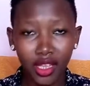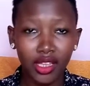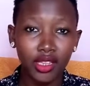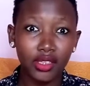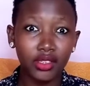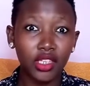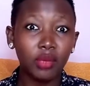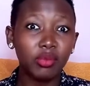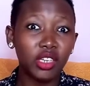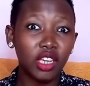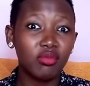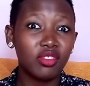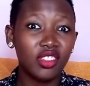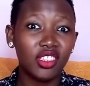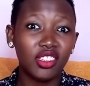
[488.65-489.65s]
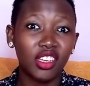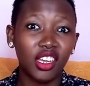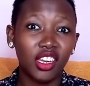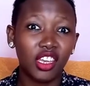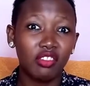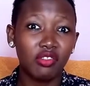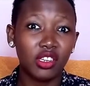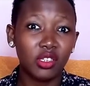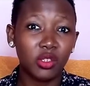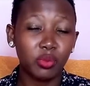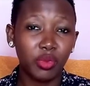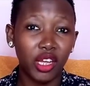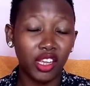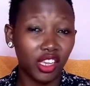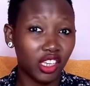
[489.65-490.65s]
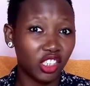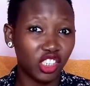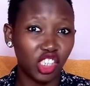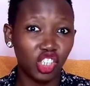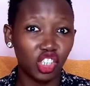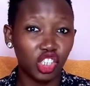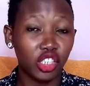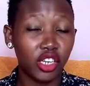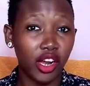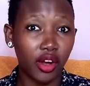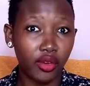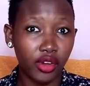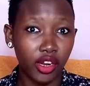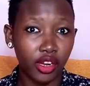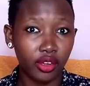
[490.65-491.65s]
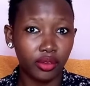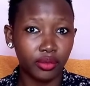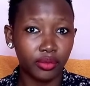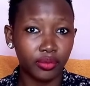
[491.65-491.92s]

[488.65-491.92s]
Sometimes this can even spark a change in career